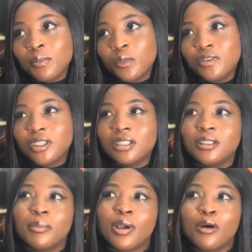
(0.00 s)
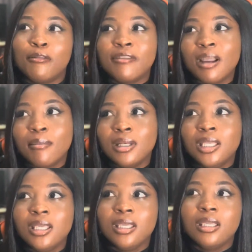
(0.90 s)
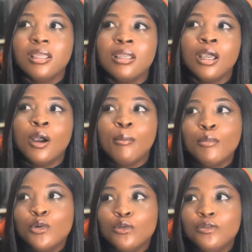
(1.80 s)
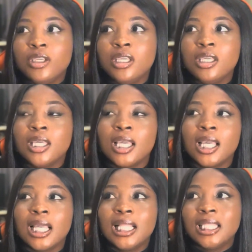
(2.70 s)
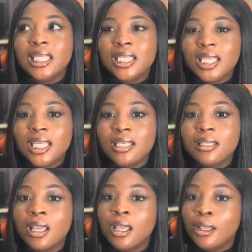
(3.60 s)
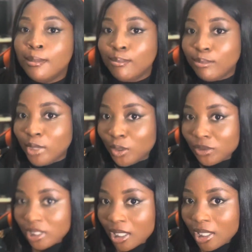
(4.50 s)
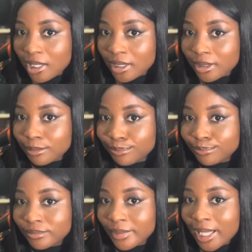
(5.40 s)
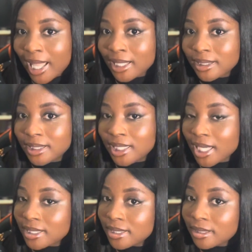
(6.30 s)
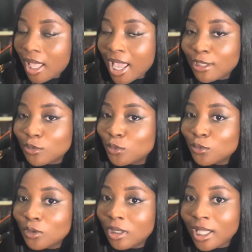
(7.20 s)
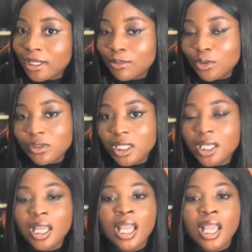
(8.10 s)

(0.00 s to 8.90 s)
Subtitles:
We've talked about family, movie, cleaning, music, and yes, I do not like music.